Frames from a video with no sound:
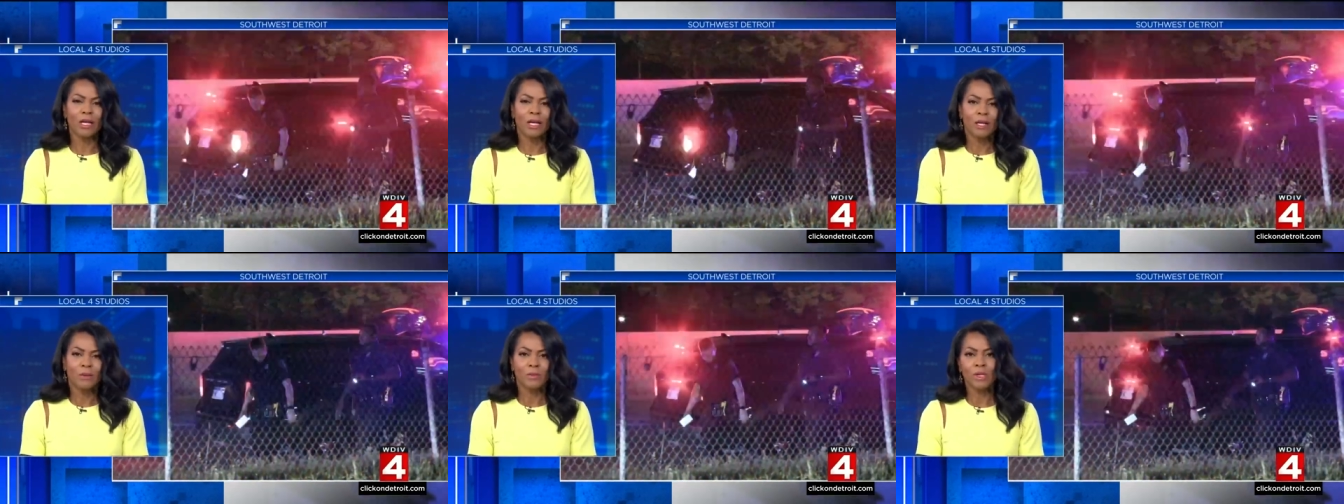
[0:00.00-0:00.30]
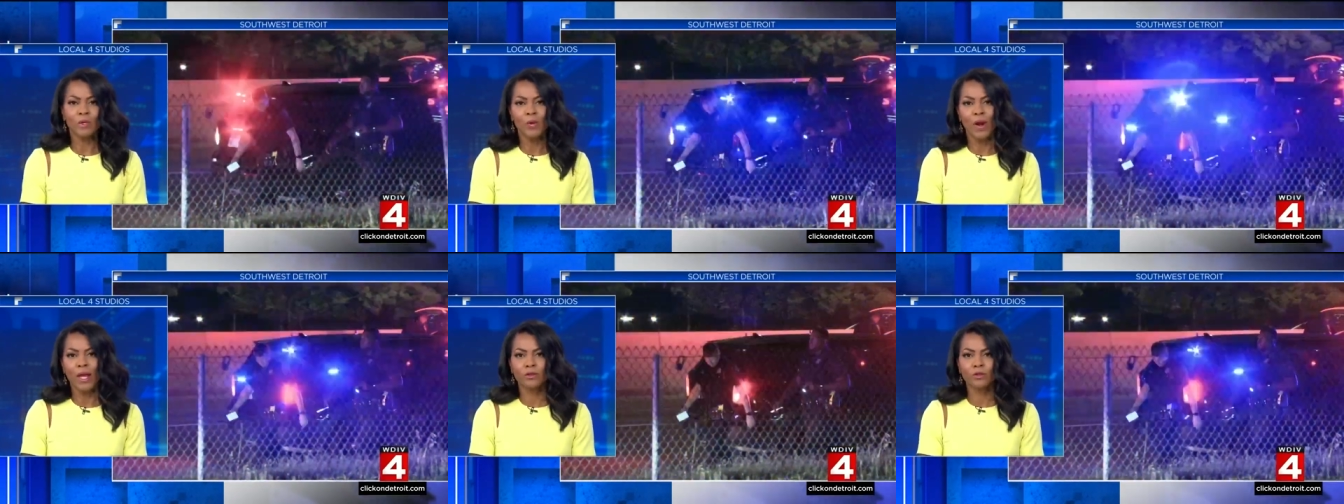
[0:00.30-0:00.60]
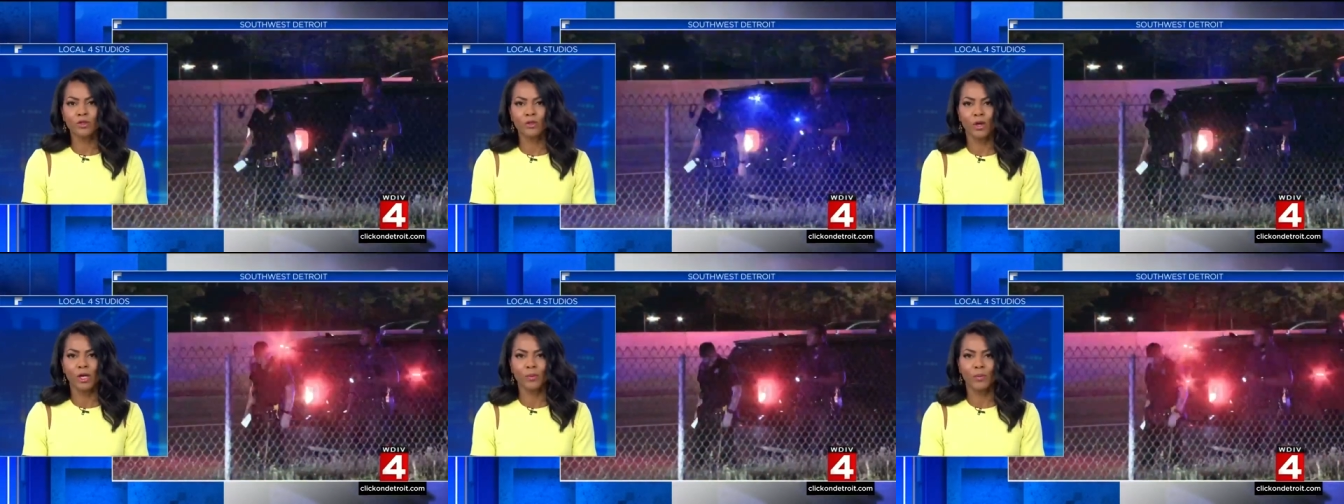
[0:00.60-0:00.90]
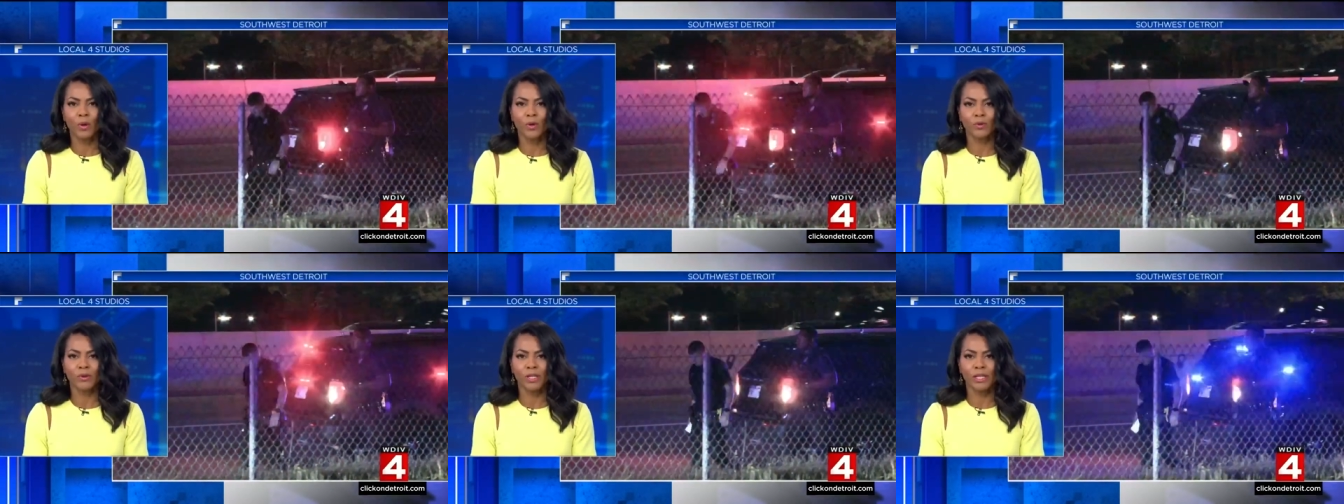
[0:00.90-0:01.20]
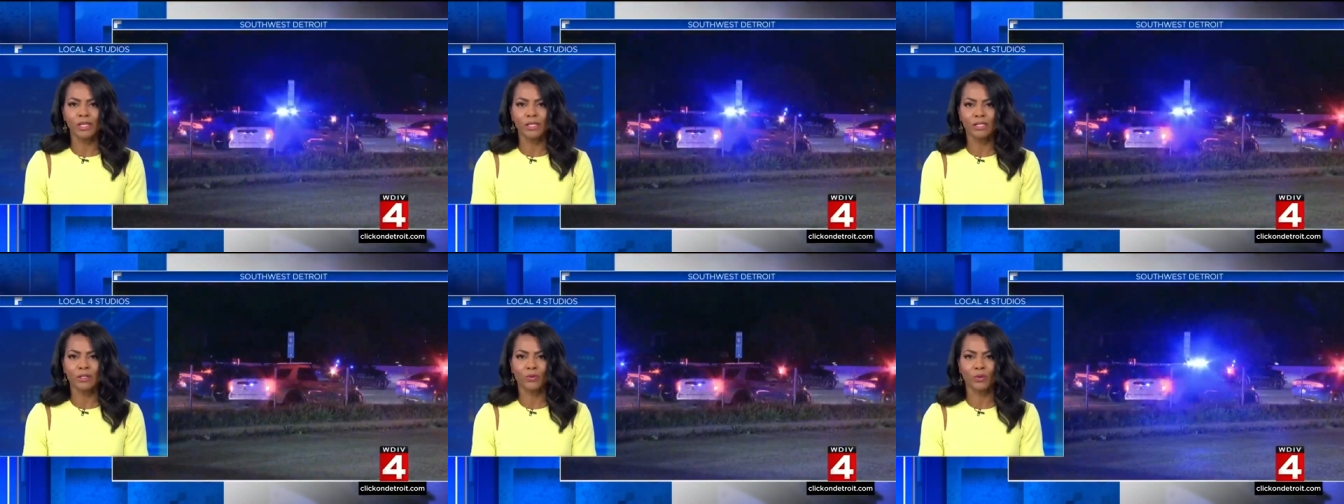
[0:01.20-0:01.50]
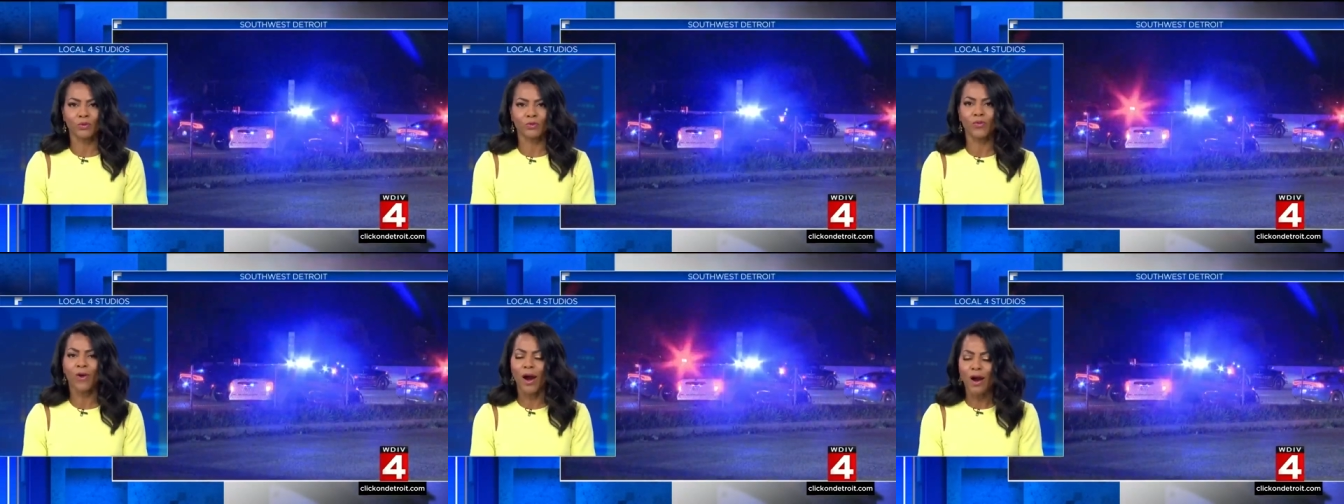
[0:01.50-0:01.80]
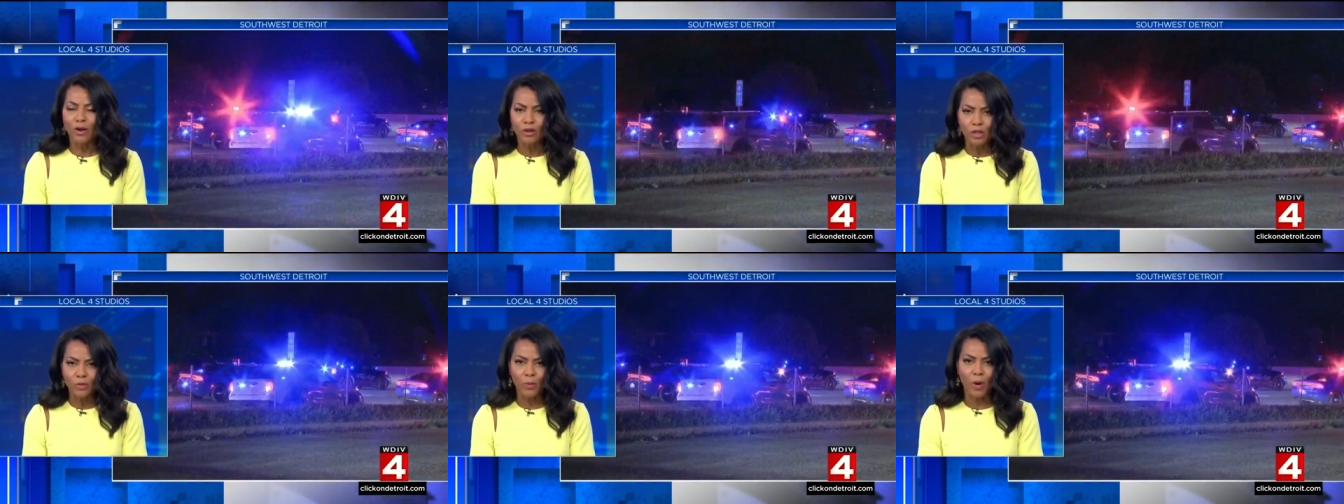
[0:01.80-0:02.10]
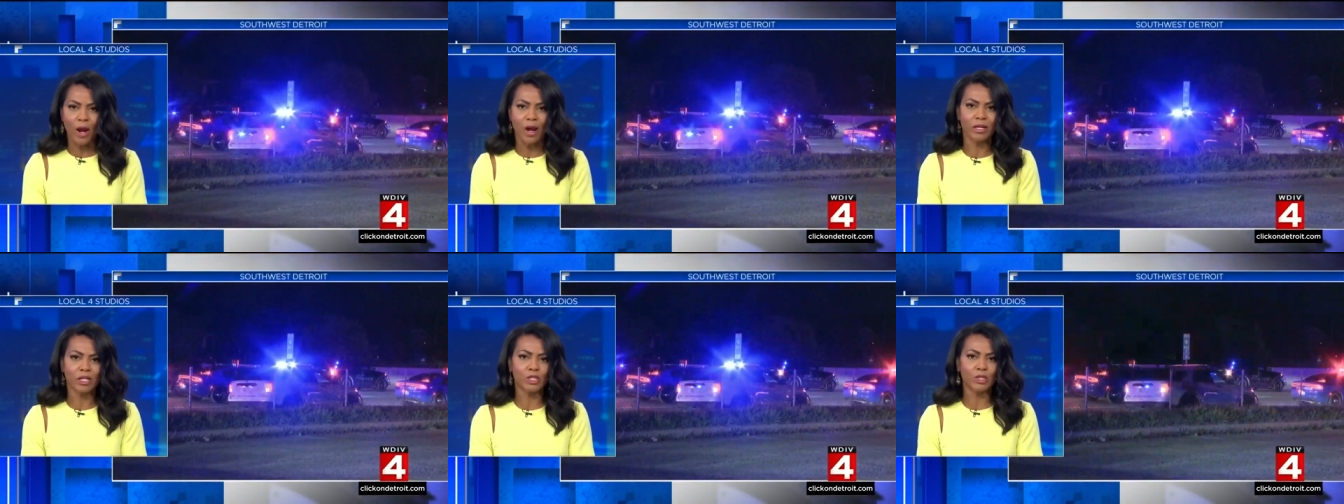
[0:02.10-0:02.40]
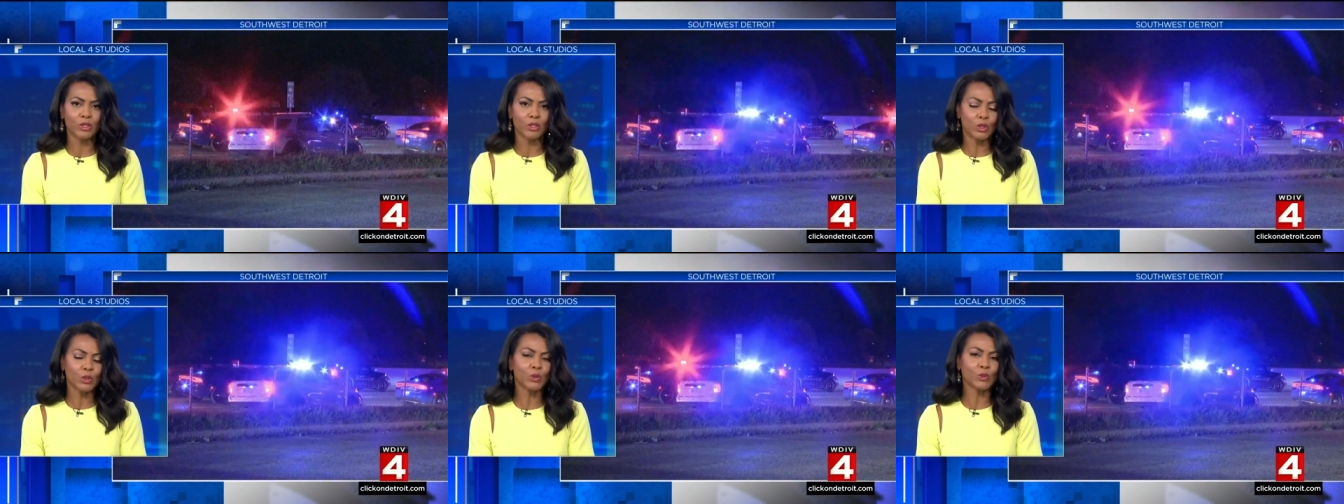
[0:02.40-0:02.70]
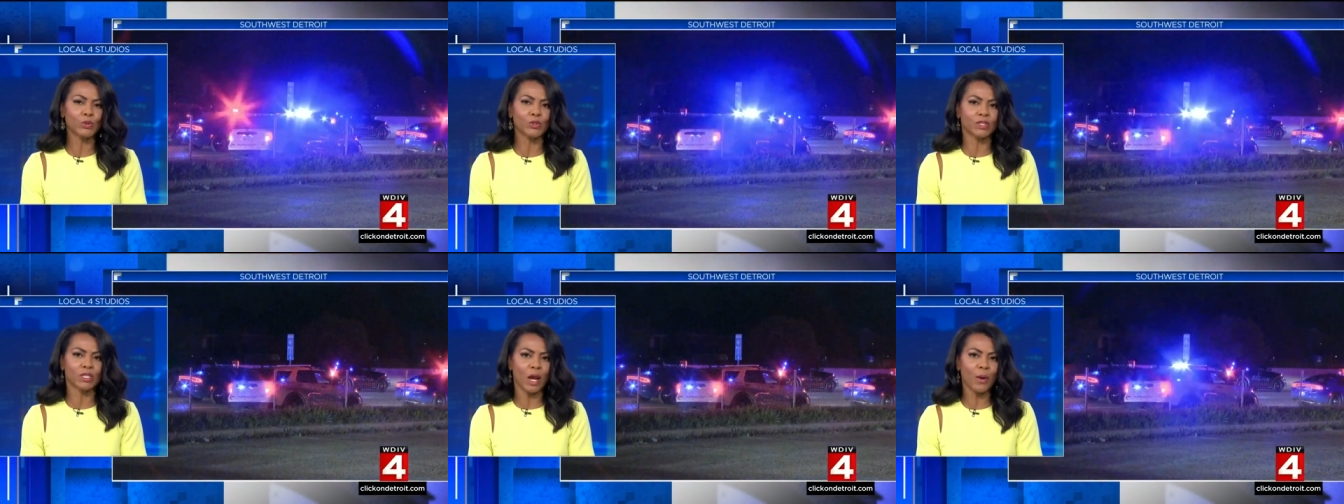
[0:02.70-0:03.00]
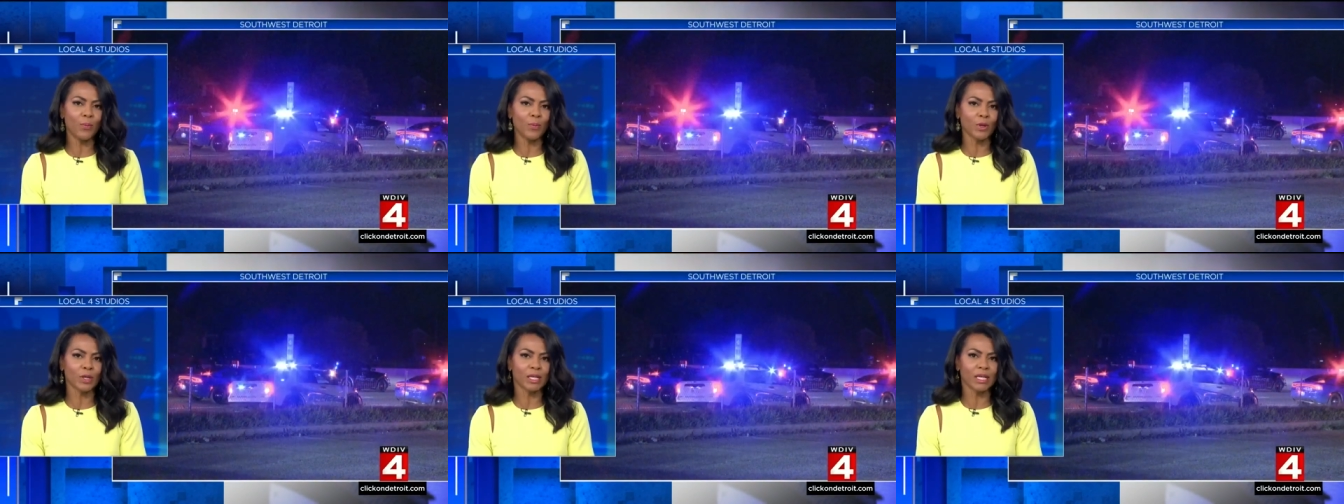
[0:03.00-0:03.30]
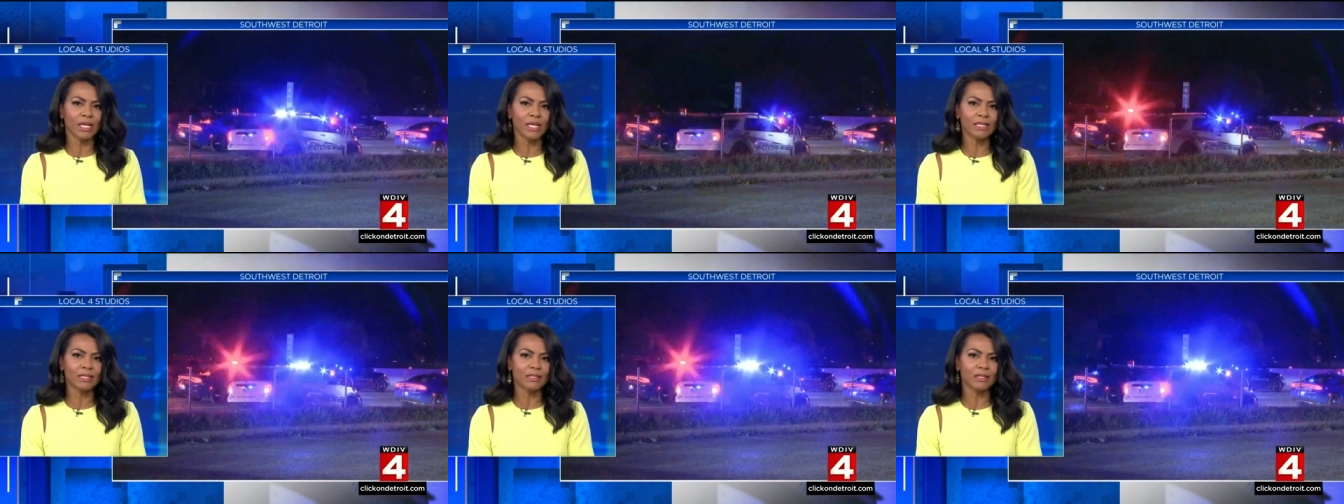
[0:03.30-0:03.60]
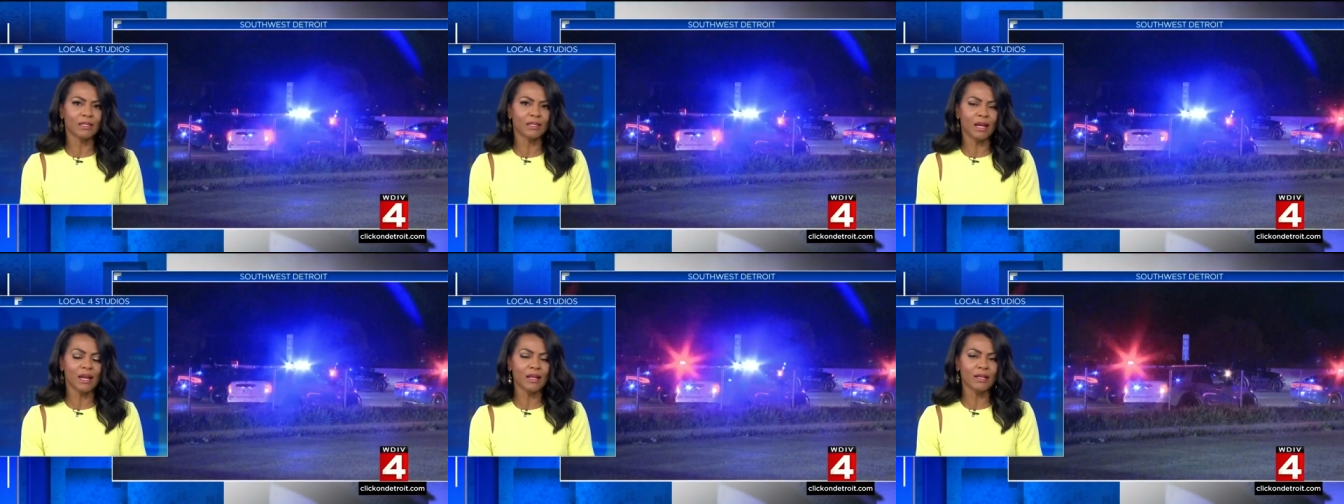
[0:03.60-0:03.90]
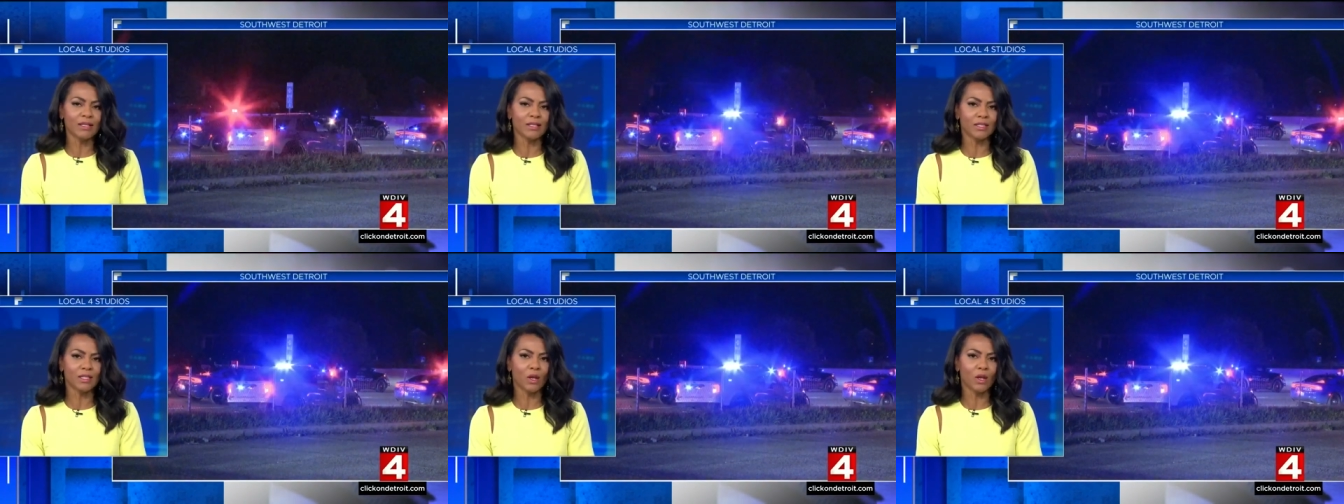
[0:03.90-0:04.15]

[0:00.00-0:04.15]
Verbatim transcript: Meanwhile, Detroit police were fired upon in two separate incidents.